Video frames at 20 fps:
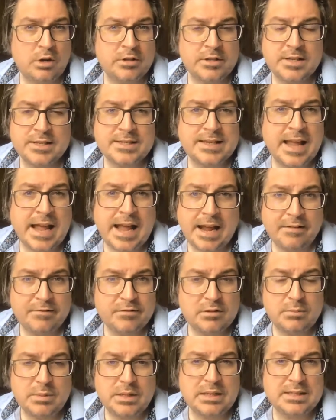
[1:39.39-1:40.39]
It doesn't have to
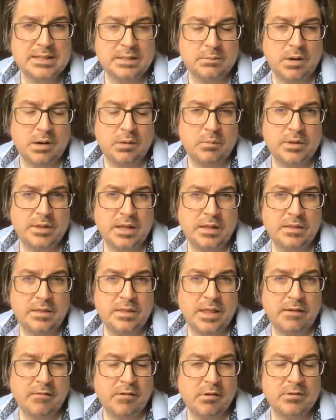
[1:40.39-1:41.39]
be somewhere within
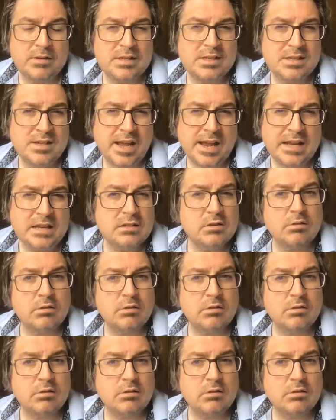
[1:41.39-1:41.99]
their own state